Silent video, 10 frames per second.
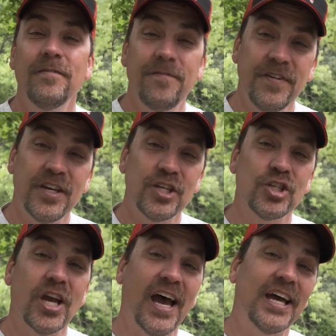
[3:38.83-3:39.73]
fish
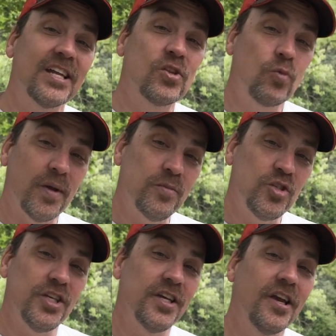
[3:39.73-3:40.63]
on a swim
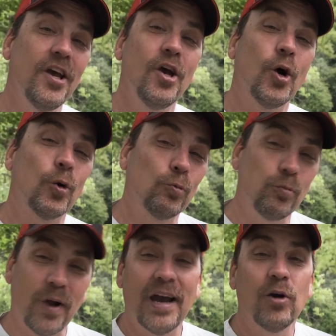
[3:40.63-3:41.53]
jig
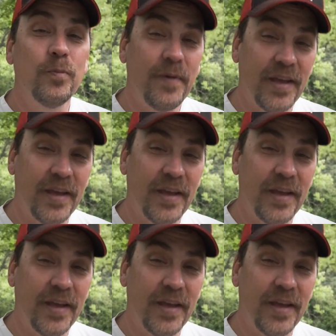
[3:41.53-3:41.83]
around